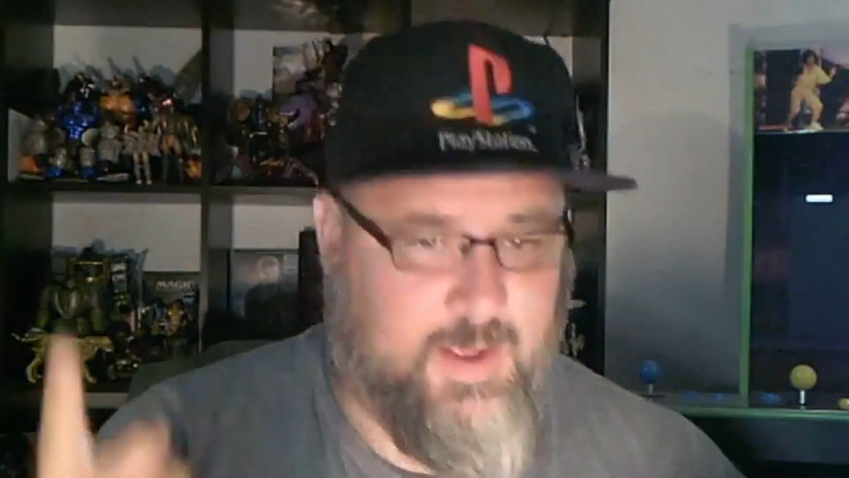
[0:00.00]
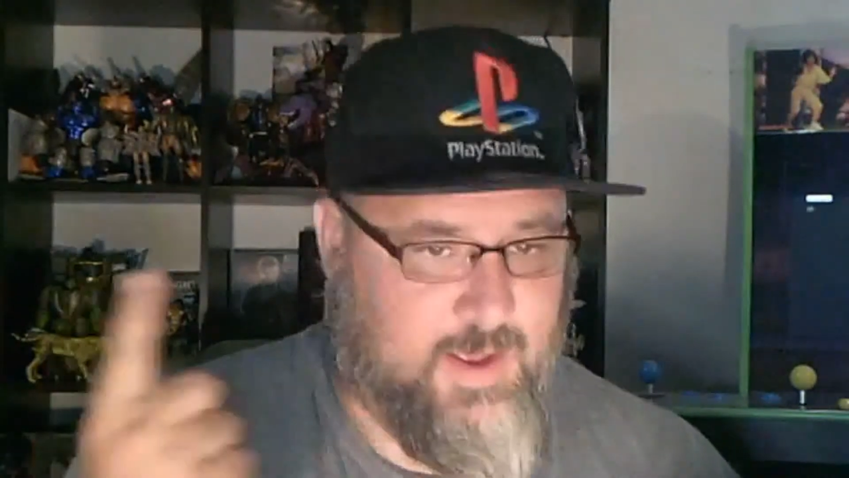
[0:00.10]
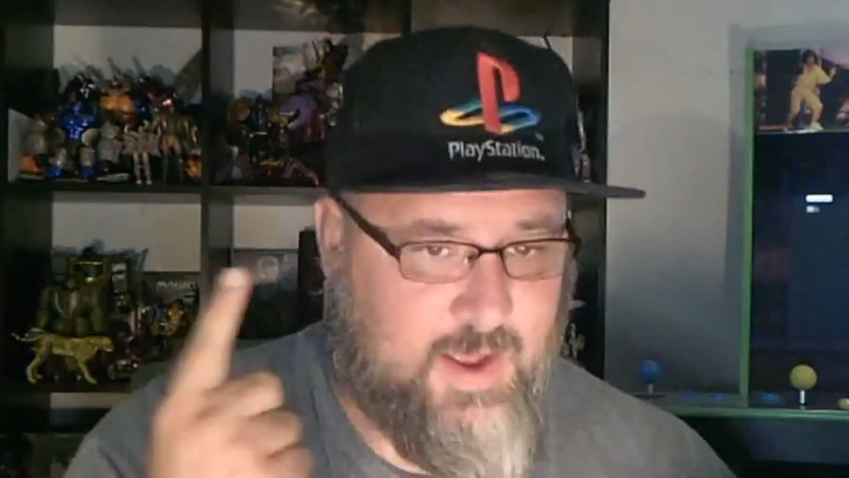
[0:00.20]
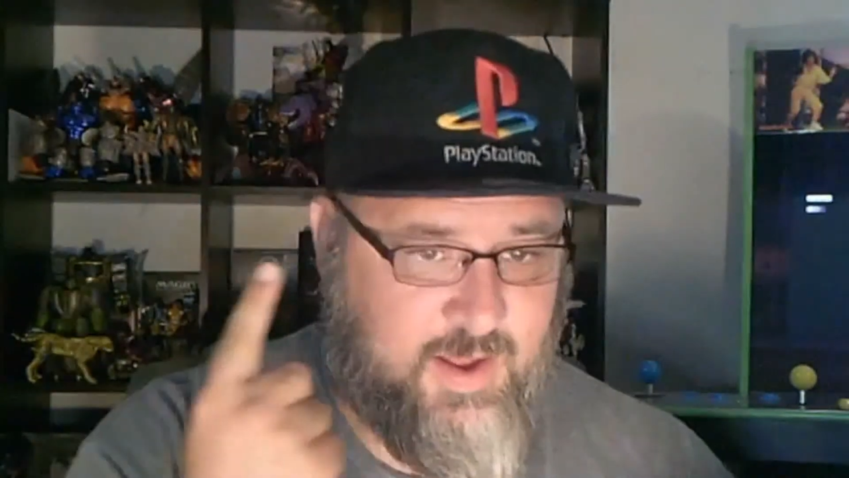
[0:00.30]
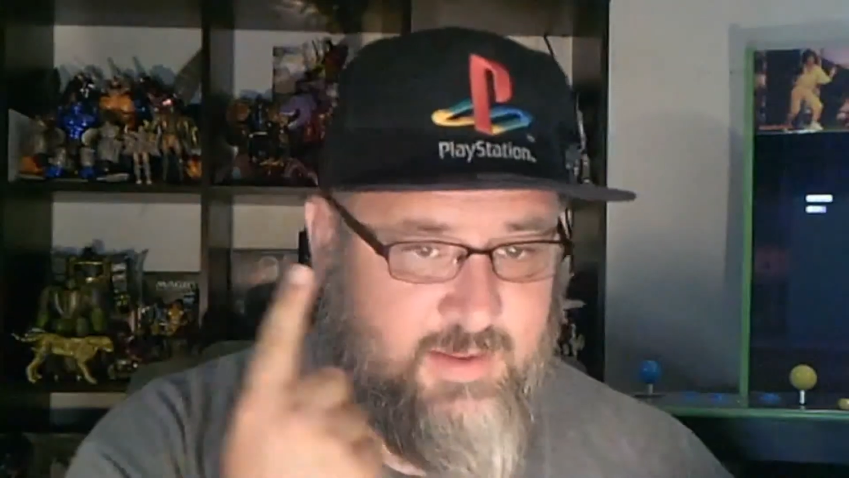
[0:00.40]

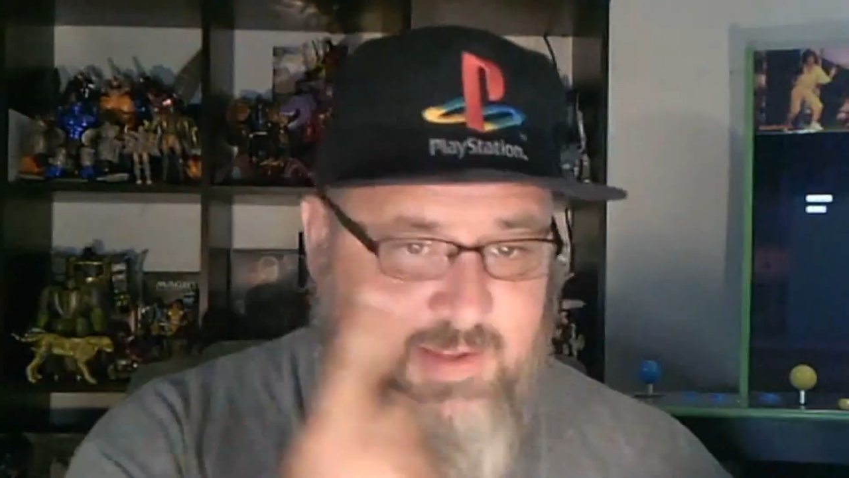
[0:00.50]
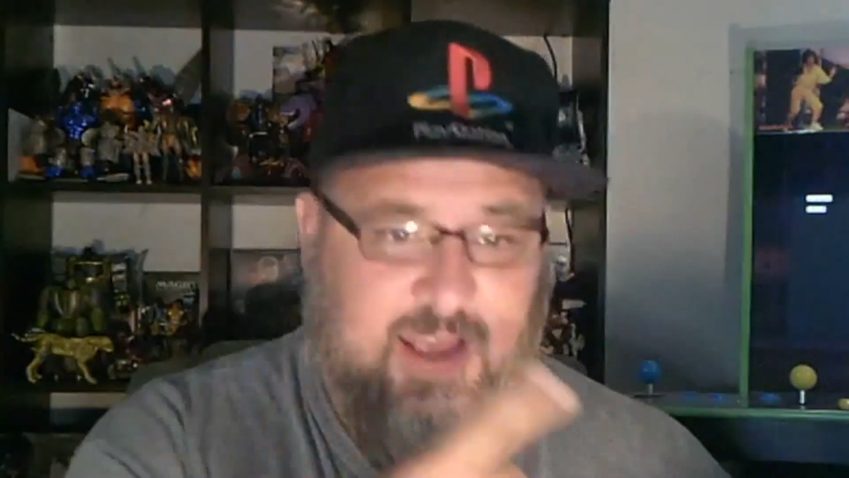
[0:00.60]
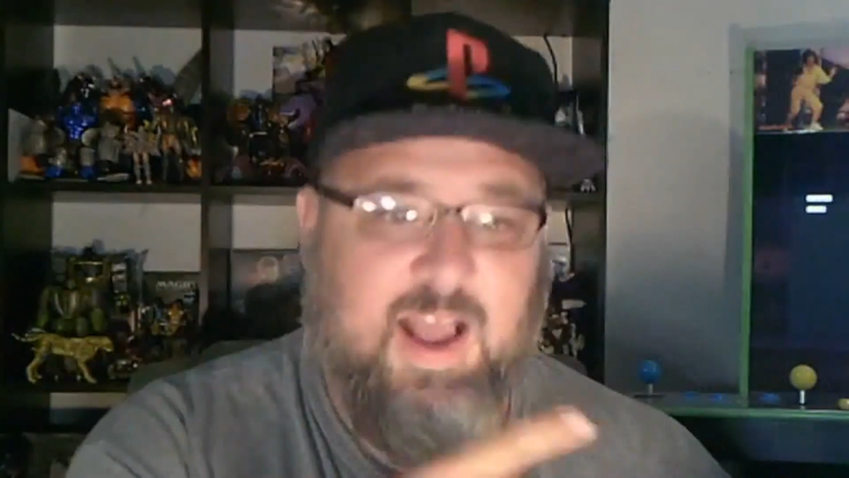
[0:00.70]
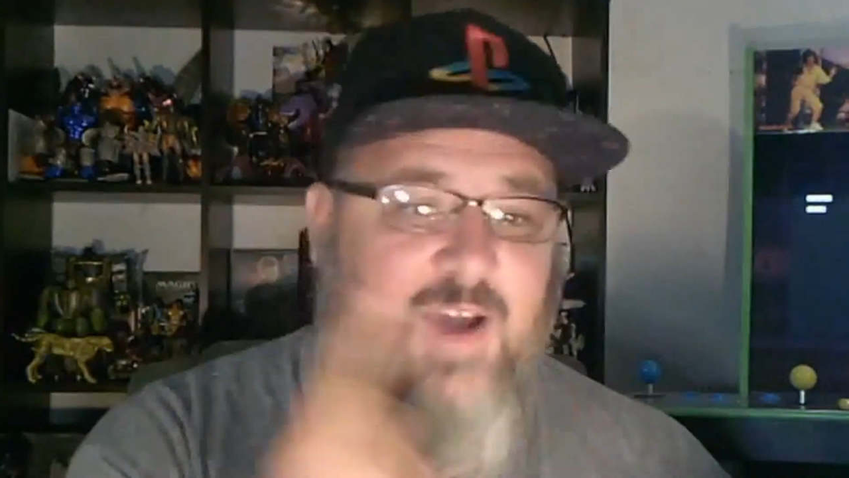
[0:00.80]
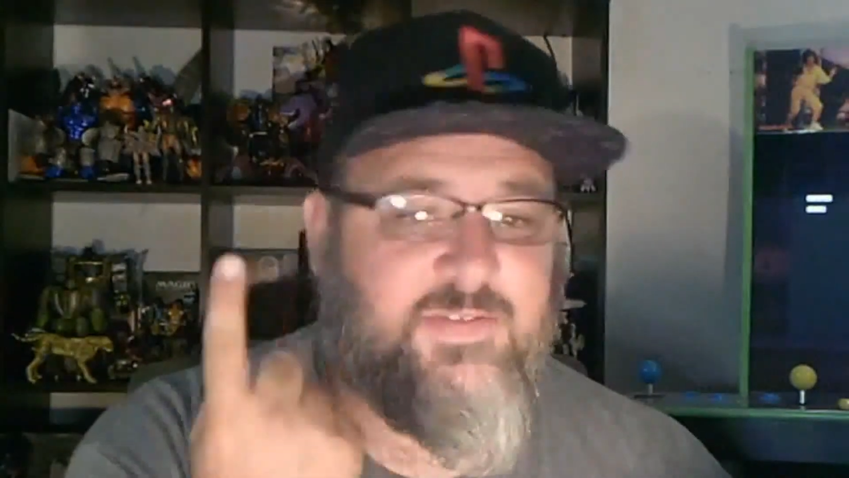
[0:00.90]
I'm going to take
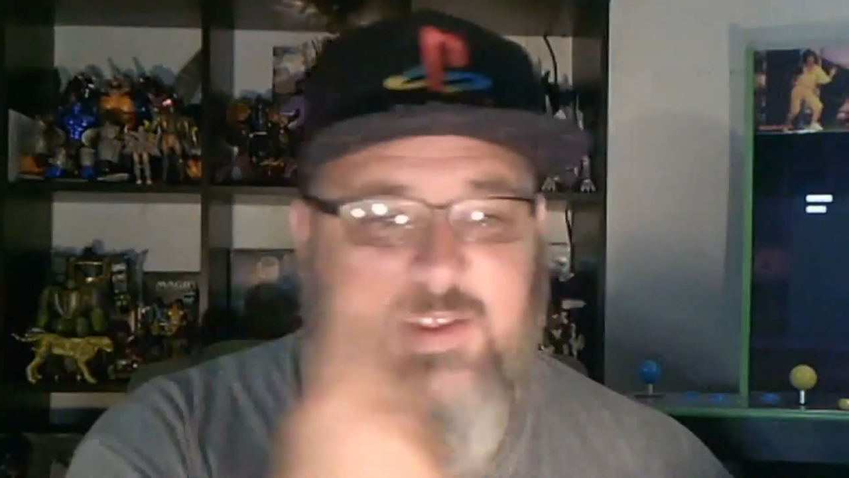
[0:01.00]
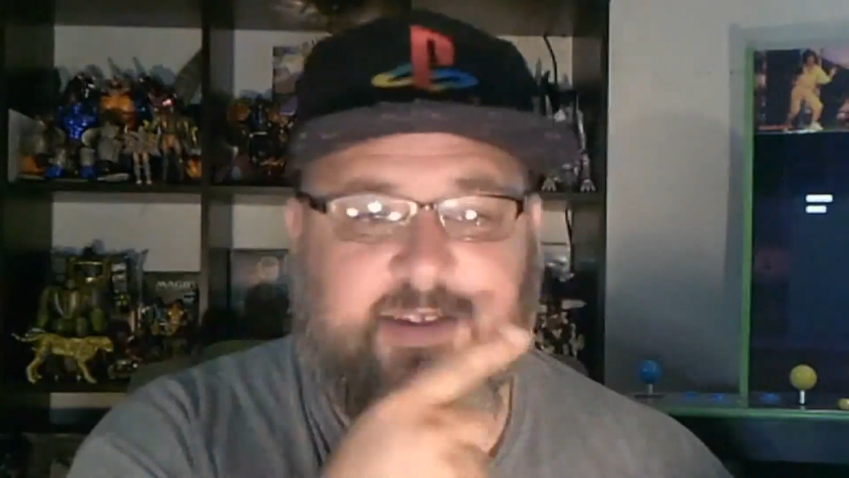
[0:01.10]
off these